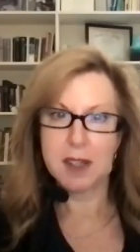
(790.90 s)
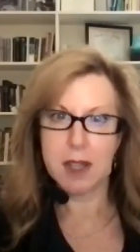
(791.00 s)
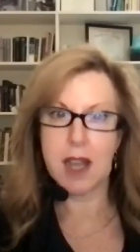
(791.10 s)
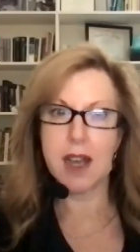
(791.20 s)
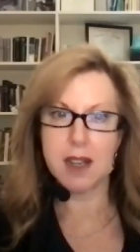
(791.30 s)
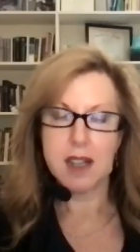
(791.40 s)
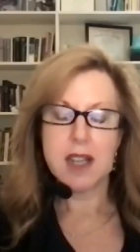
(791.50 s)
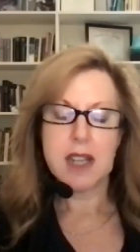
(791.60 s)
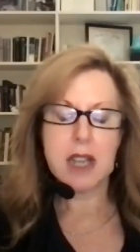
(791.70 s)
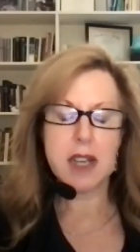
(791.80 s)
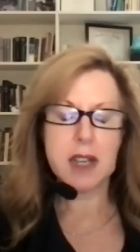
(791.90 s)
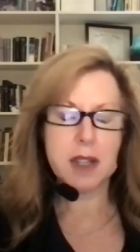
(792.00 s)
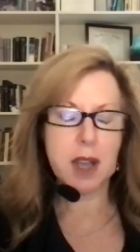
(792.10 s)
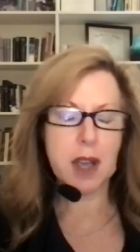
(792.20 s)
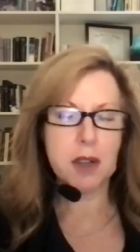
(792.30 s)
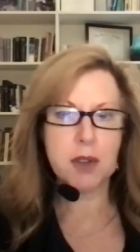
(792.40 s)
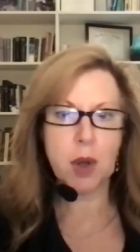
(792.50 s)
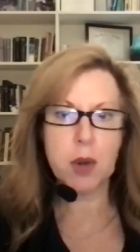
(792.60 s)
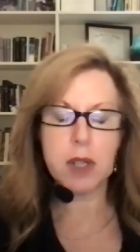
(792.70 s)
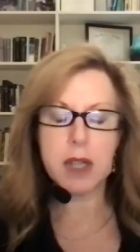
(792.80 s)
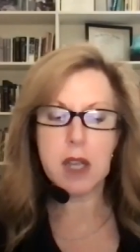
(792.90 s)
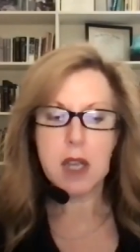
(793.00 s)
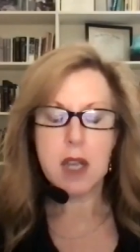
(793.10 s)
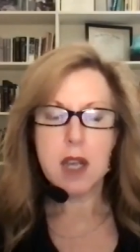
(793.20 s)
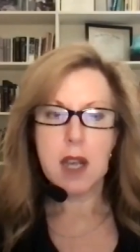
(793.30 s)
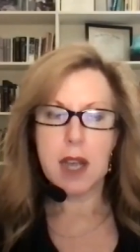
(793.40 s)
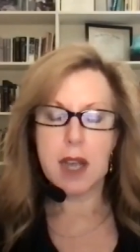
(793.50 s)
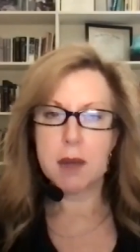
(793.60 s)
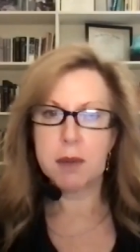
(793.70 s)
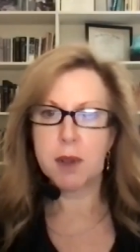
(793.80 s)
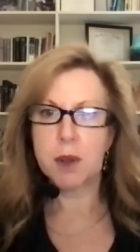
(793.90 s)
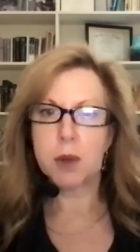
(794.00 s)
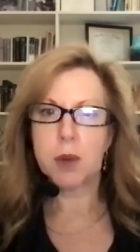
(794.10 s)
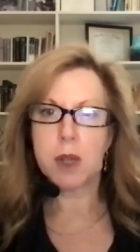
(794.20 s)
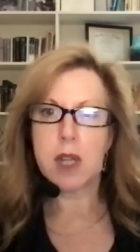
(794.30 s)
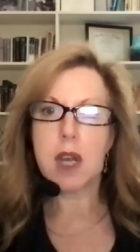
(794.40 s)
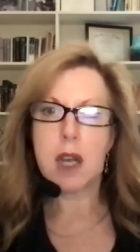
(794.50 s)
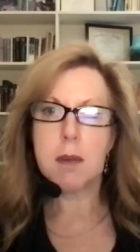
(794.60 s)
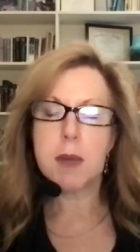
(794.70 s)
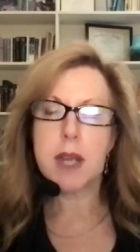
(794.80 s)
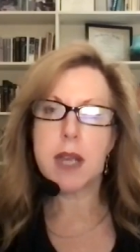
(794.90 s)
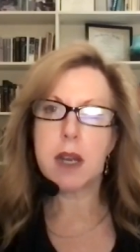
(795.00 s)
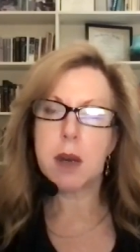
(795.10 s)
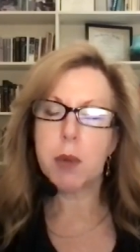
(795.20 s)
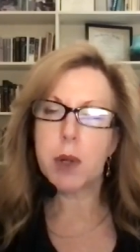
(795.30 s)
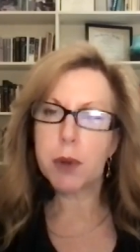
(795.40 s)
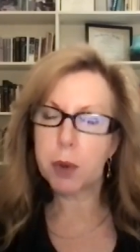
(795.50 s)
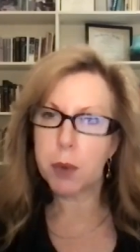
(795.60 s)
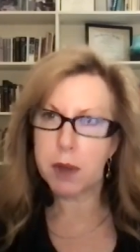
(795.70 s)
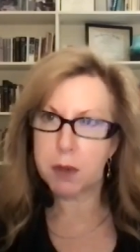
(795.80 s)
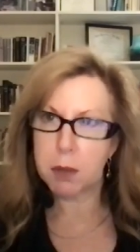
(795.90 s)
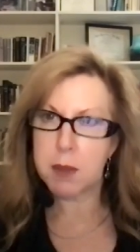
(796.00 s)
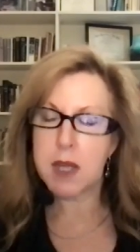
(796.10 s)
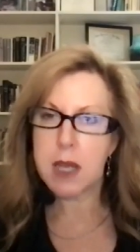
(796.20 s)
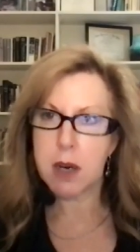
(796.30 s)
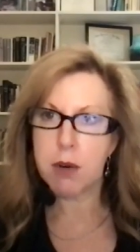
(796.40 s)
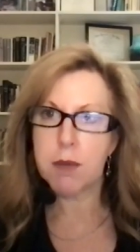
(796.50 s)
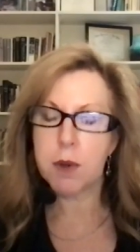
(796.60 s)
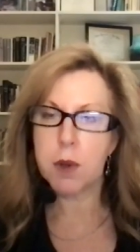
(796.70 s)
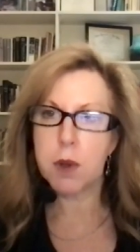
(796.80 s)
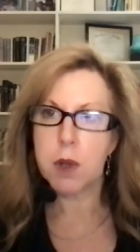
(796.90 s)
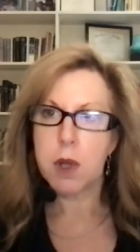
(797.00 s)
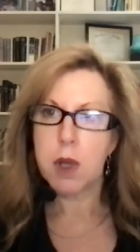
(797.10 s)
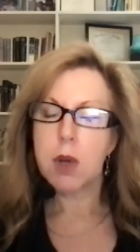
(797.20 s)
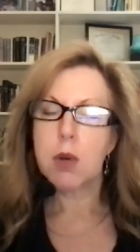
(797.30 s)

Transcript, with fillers: Yeah. Yeah. Yeah. yeah. Uh, totally. Absolutely. Um, and, and we also, we have to be careful